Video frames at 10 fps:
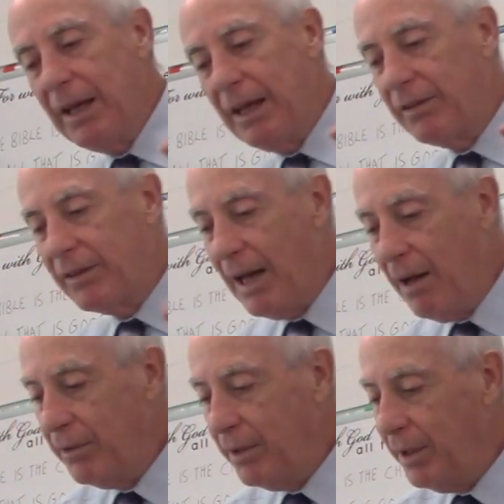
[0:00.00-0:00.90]
his
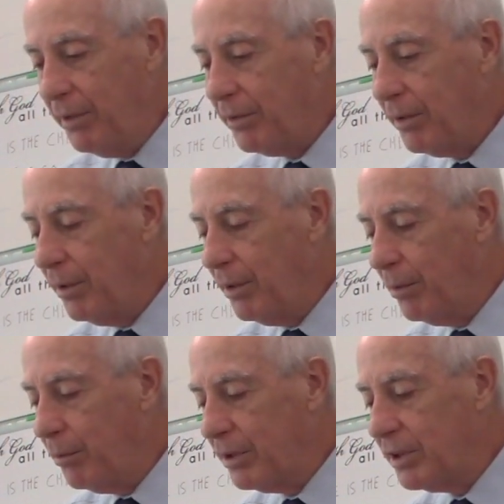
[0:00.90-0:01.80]
countenance
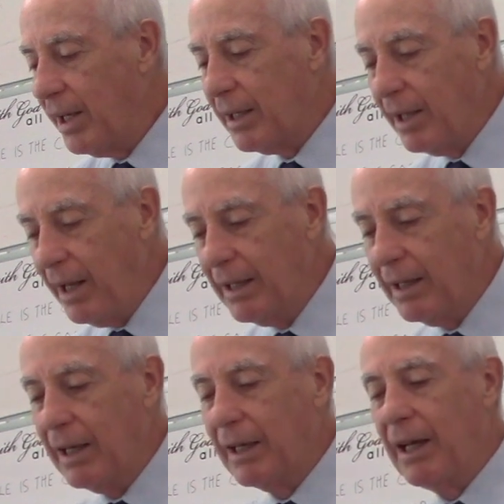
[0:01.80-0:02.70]
was like
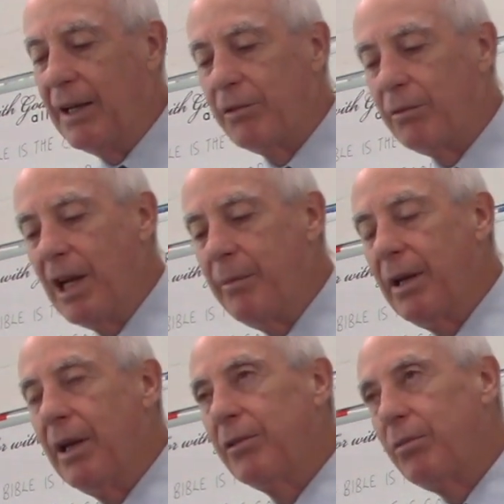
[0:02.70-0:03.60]
lightning, and his
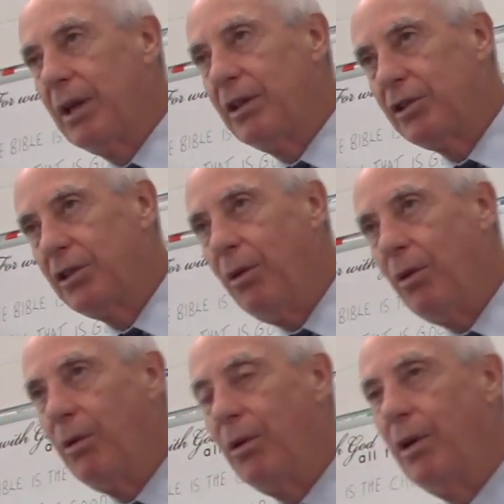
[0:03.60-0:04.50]
raiment as white as snow.